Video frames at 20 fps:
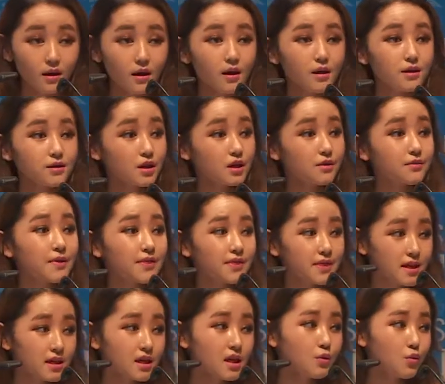so even
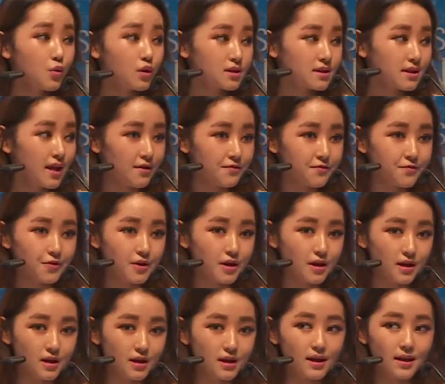thinking was not
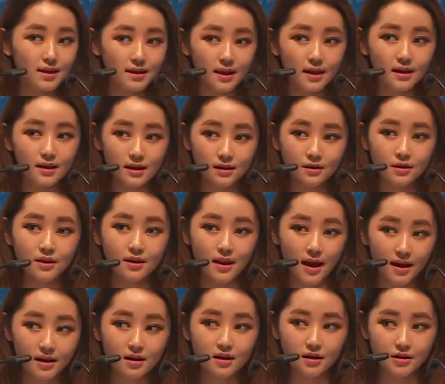free in, the, in
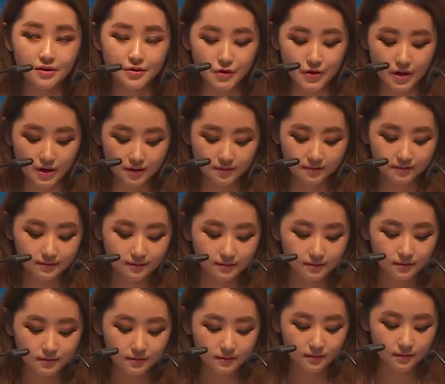that country.
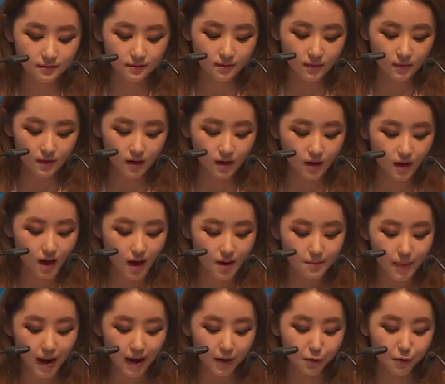
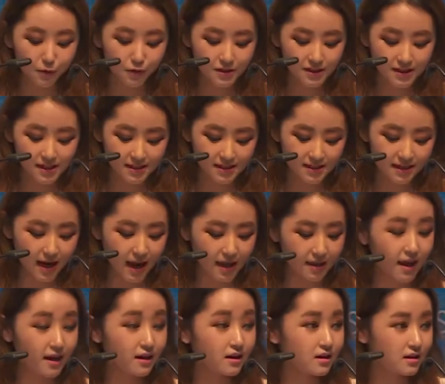My older sister and
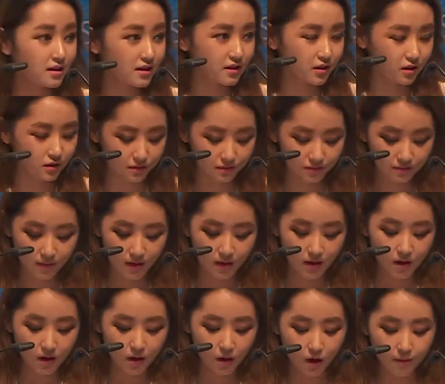I learned
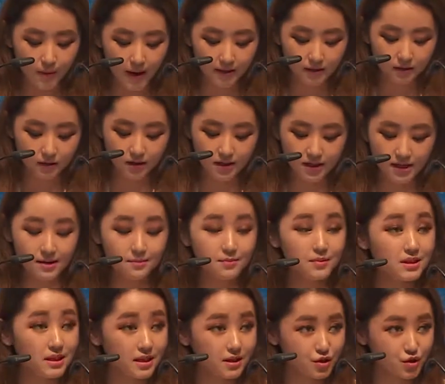about the Kims
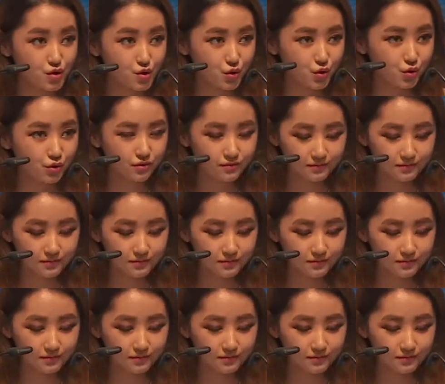in school,